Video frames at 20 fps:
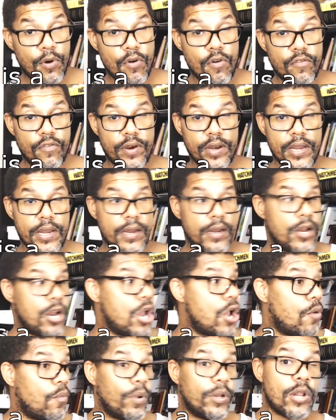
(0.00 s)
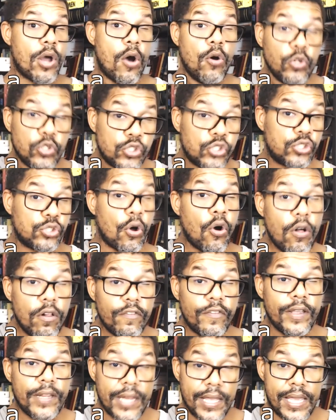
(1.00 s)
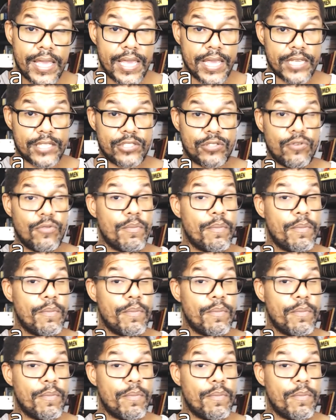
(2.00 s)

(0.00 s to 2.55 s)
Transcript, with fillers: over here without solving the issue,